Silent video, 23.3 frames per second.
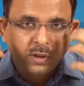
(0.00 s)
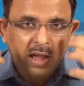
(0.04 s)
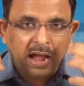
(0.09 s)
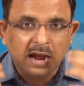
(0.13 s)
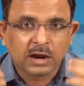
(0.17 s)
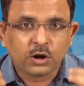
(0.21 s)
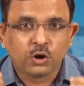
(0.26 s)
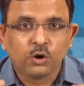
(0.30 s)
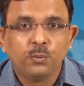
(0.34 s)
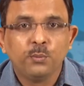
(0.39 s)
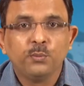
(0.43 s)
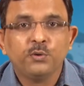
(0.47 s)

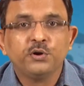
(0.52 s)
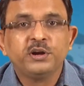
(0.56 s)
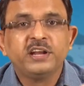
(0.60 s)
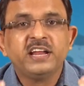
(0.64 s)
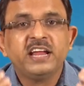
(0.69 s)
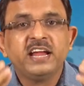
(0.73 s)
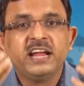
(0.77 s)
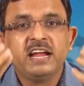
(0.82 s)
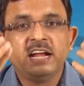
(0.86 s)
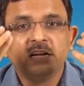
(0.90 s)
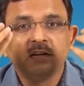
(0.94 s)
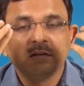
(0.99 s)

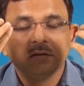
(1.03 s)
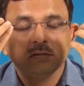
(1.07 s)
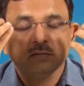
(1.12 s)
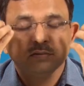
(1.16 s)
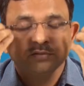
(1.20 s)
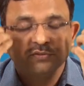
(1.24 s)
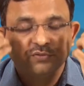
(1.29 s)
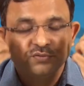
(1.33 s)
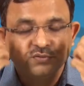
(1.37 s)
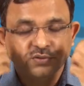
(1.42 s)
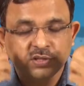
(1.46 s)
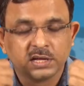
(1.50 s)
accommodate
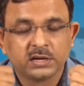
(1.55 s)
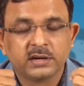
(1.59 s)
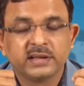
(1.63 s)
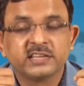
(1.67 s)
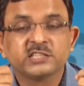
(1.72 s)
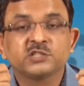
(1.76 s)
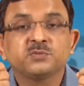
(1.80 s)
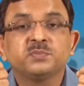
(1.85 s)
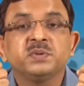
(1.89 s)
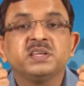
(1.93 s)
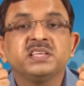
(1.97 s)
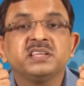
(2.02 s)
their
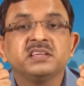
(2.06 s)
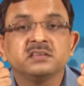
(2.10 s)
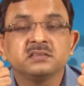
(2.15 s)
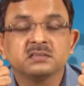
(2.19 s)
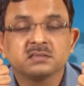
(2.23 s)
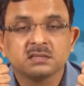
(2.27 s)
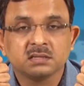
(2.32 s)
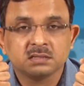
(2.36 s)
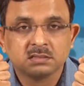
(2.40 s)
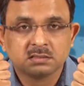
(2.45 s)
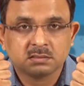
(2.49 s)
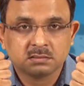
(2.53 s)

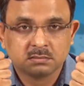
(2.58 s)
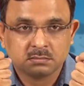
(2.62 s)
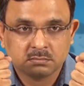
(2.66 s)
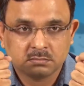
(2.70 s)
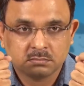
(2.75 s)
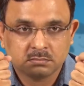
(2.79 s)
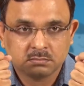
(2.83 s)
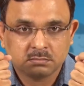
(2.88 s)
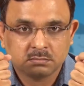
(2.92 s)
experiences,